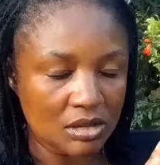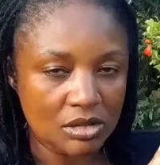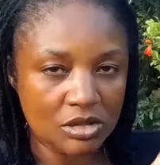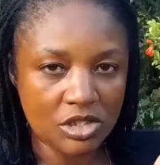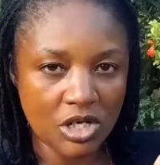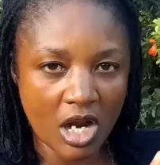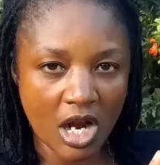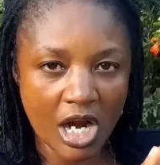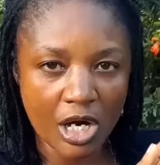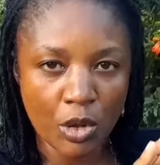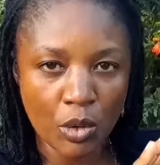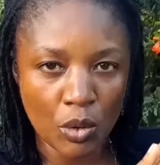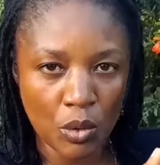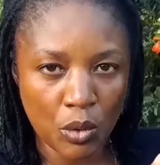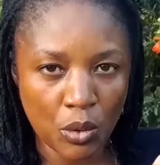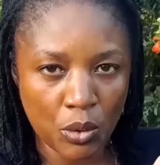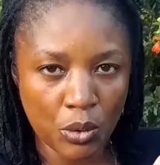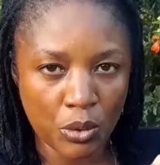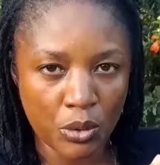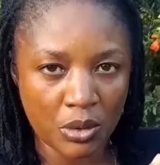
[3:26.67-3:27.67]

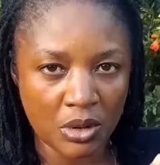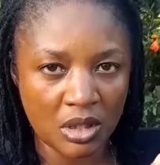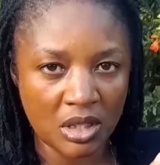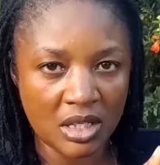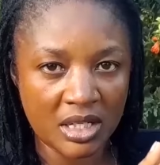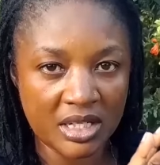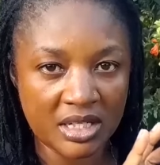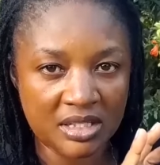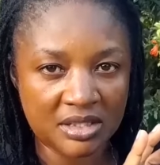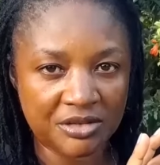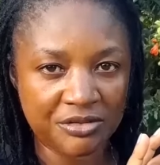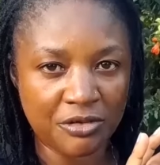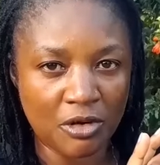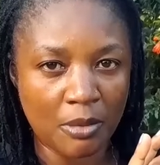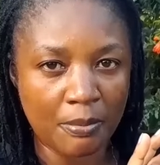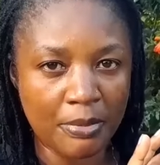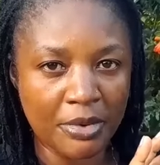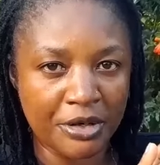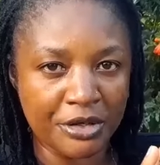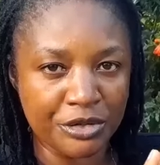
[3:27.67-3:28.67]
charcoal is
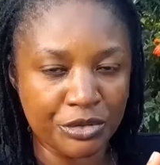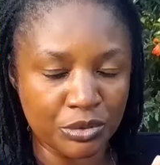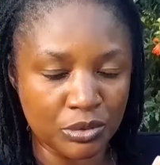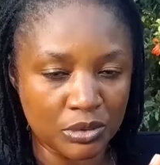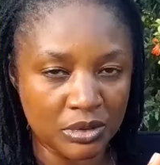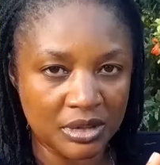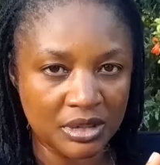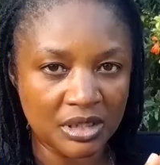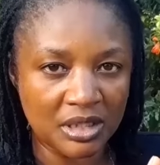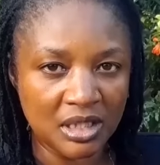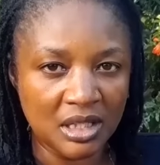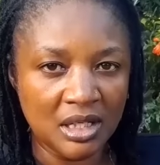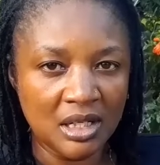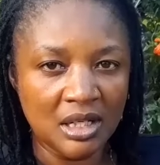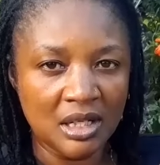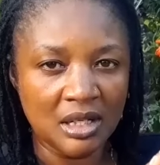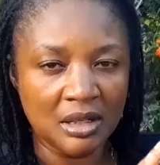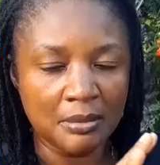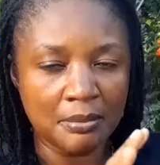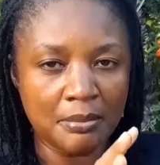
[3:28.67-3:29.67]
from burnt wood.
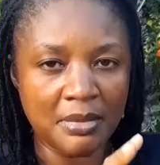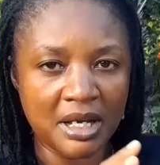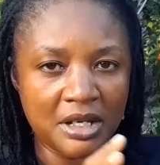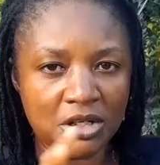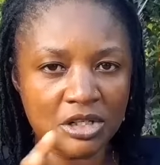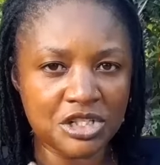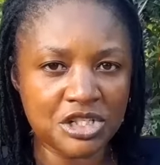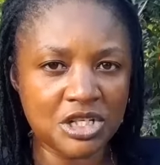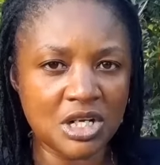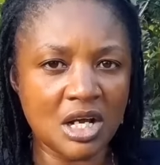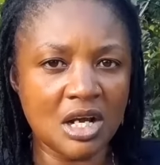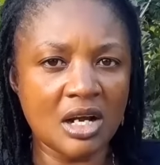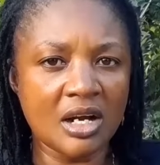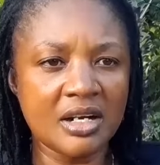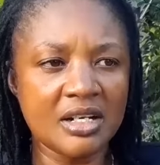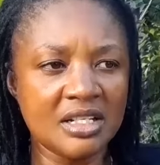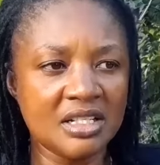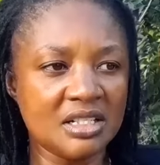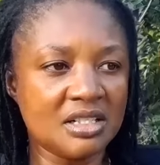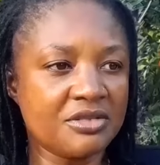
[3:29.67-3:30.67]

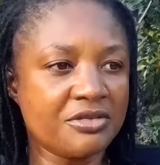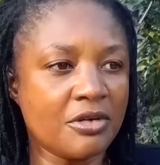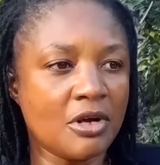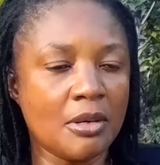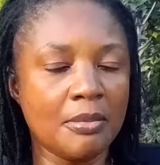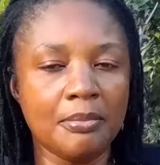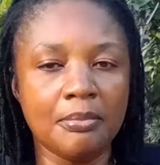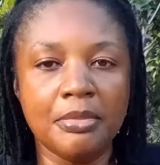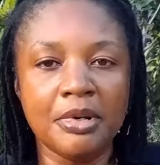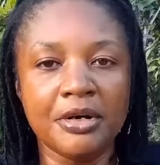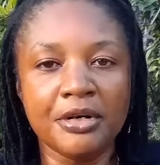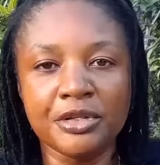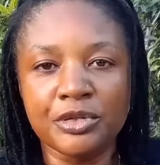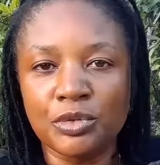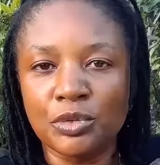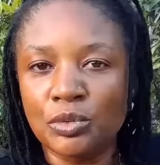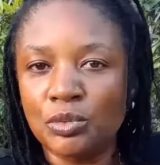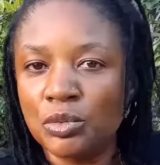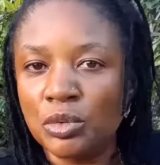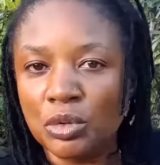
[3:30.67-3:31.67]
Biochar is from burnt
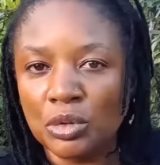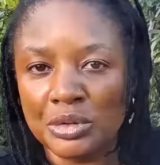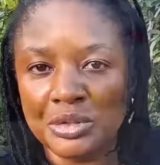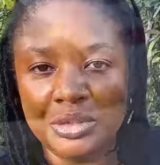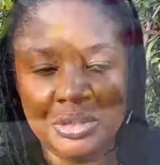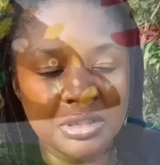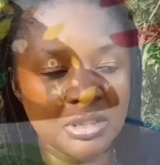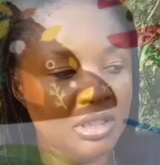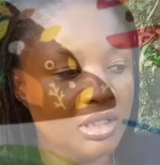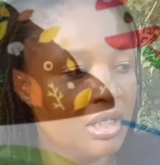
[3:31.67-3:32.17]
wood,